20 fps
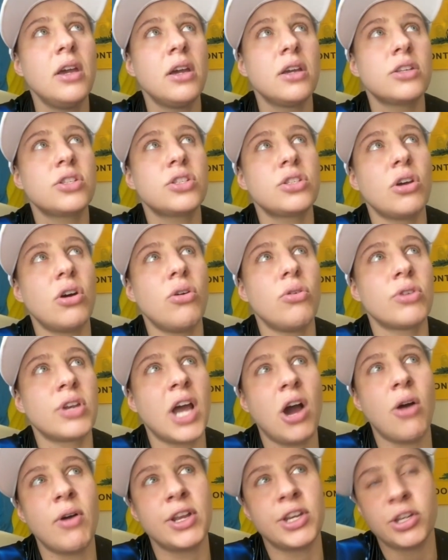So
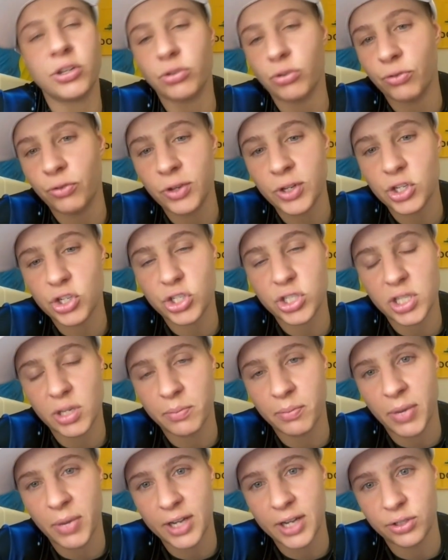now I need to finish
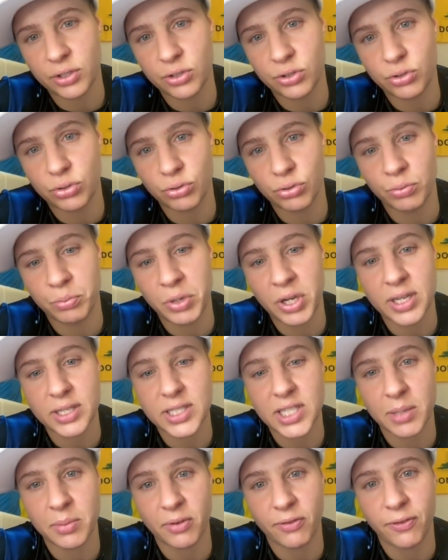somebody to be in
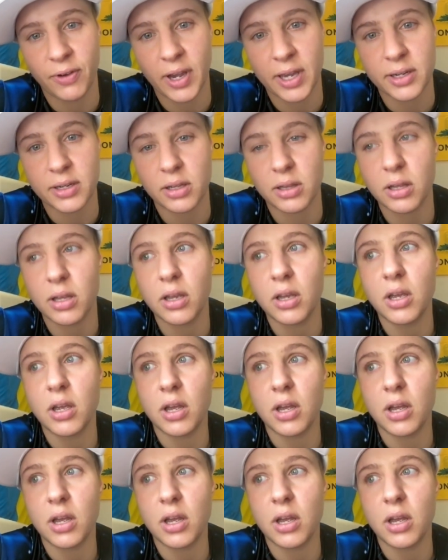semifinal.